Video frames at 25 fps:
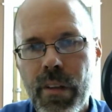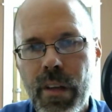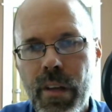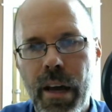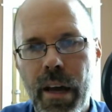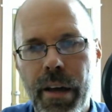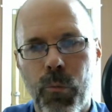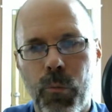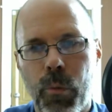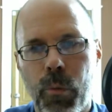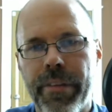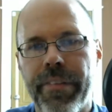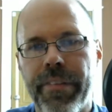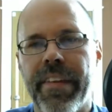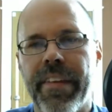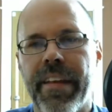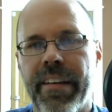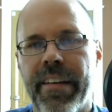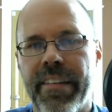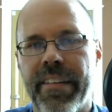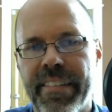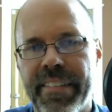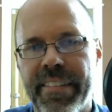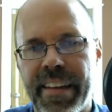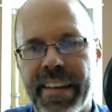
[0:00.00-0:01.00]
and what's the
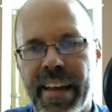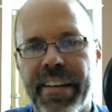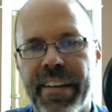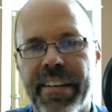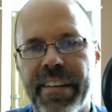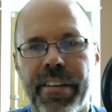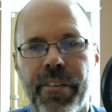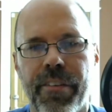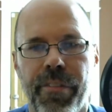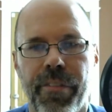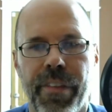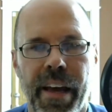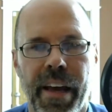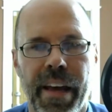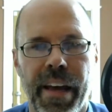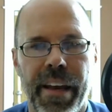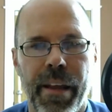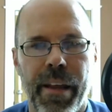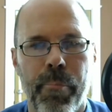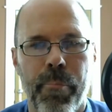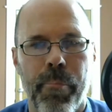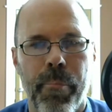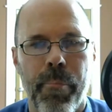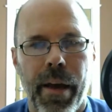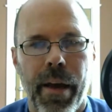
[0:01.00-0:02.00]
extent of that
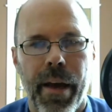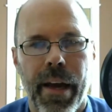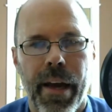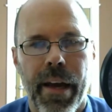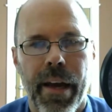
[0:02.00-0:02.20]
impact.